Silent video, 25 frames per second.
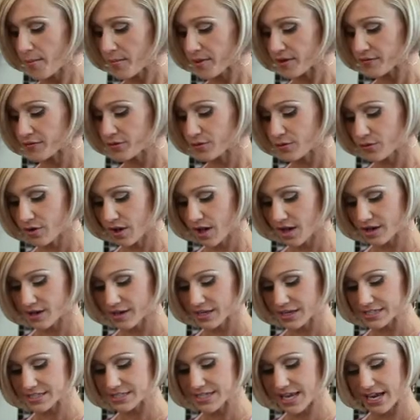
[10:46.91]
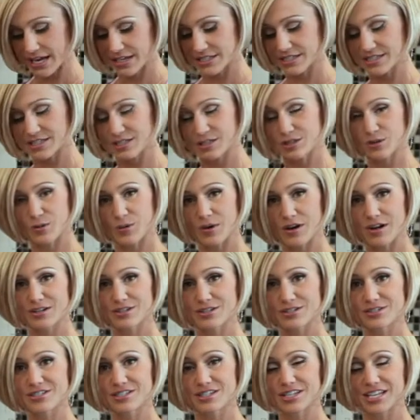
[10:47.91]
But if you cut it into 18
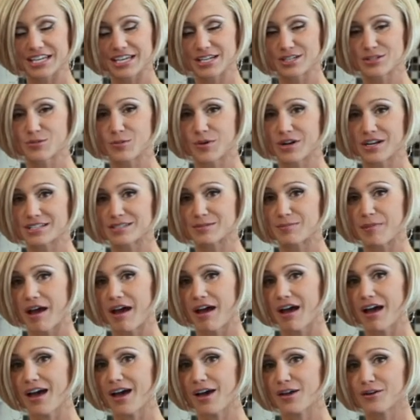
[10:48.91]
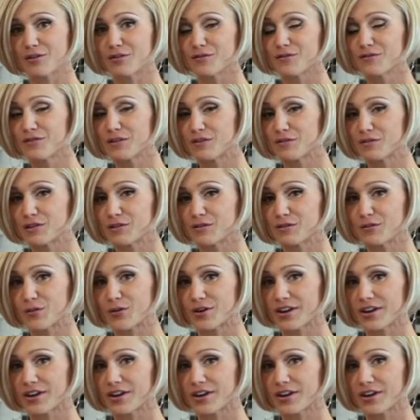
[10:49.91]
squares, each one is about 154